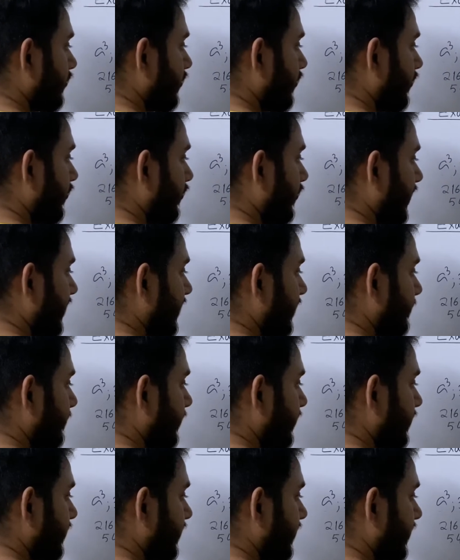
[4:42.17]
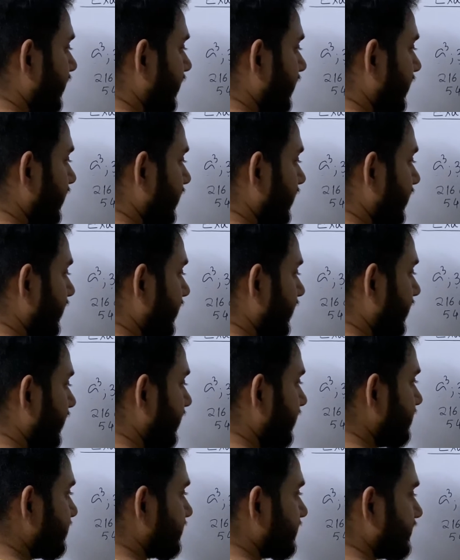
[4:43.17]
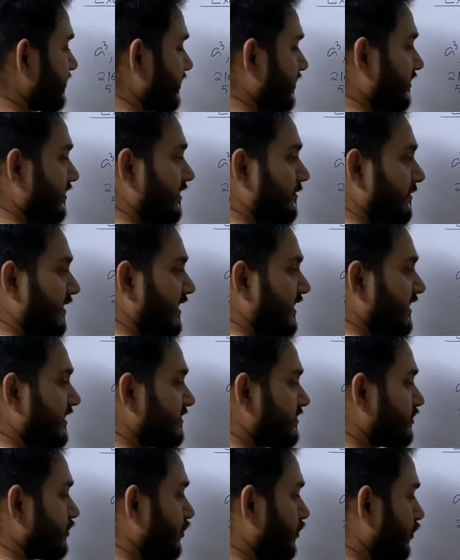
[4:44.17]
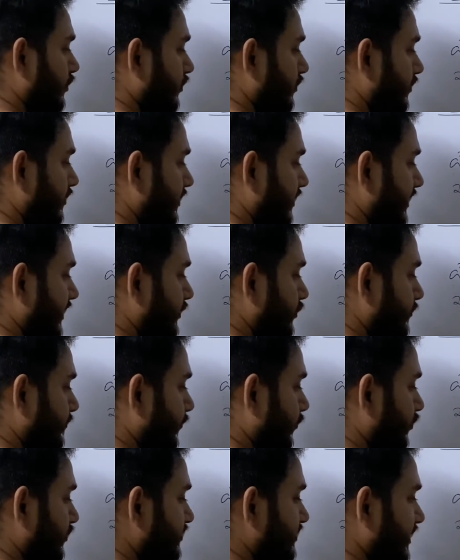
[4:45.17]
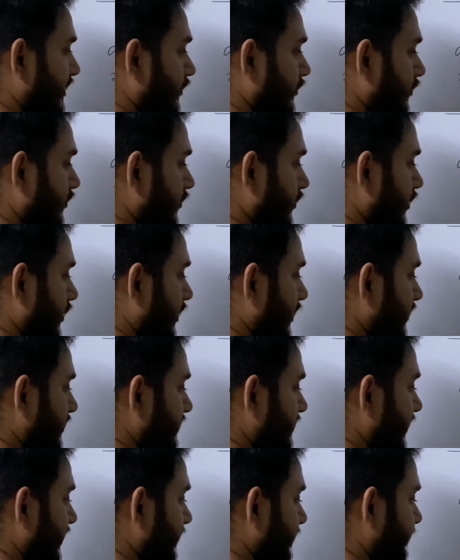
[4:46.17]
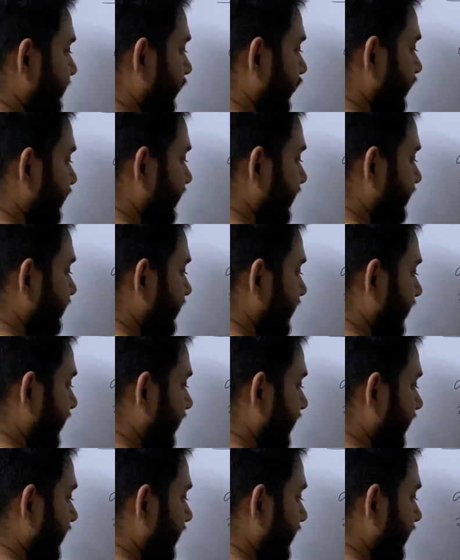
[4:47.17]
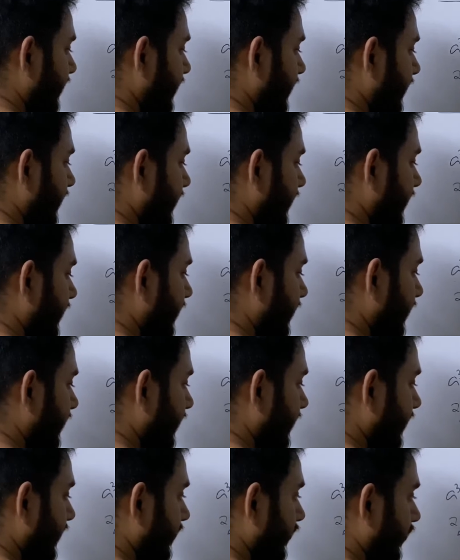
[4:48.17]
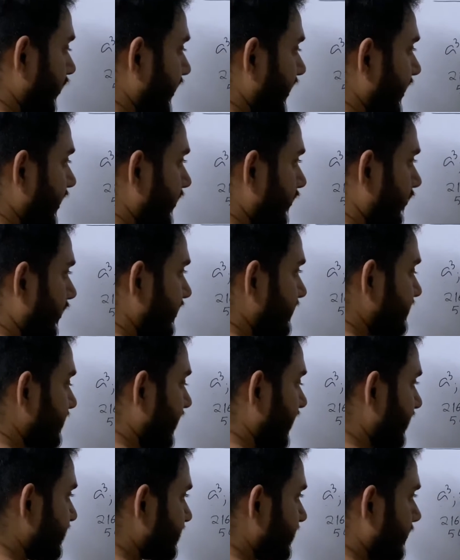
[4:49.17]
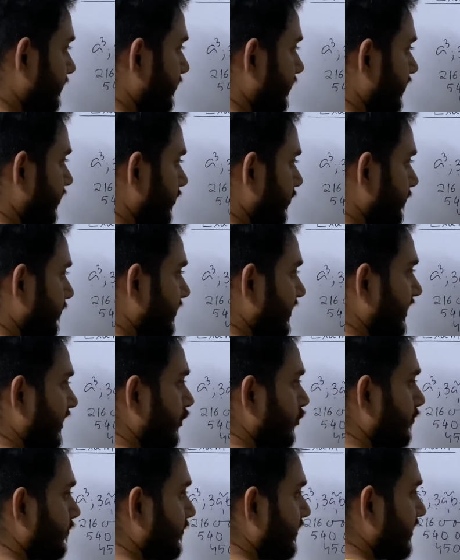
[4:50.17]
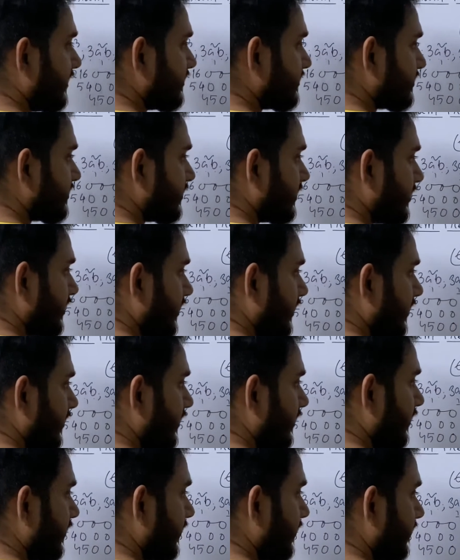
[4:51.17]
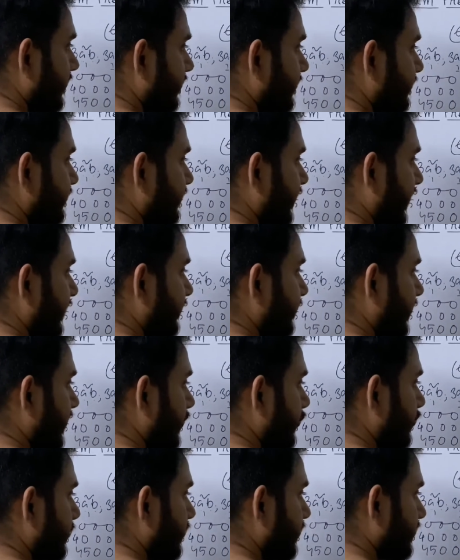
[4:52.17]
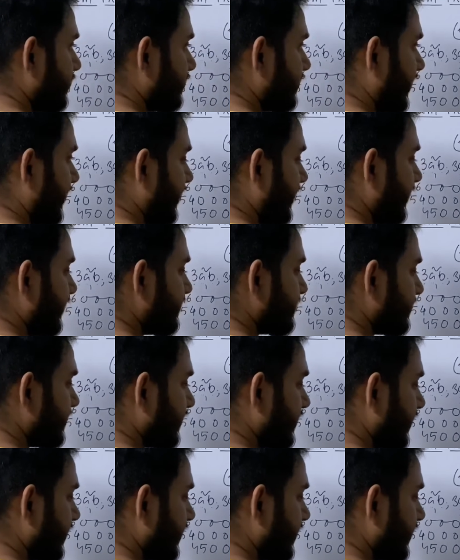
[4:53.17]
one number is remaining, so need to put 0, then 450. Okay, what is the last number? B cube means 5 cube, that is